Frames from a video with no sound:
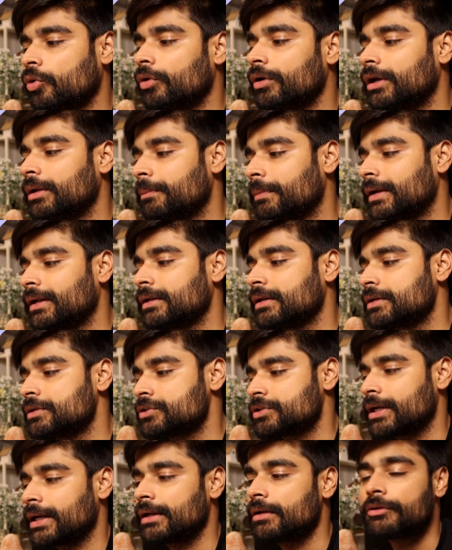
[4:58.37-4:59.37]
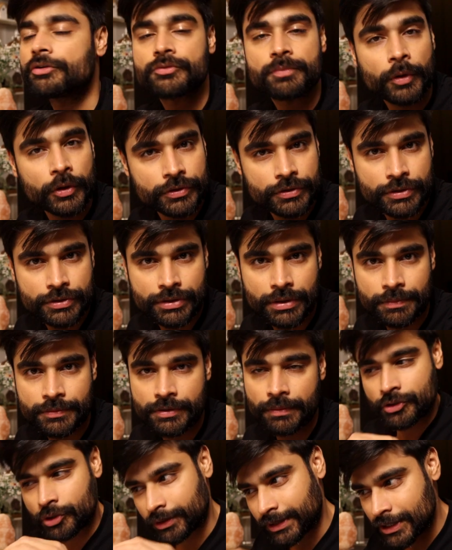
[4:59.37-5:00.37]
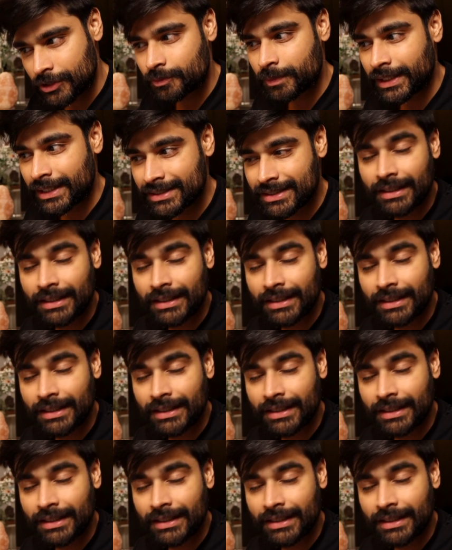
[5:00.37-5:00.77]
or dependent child sponsorships. So this means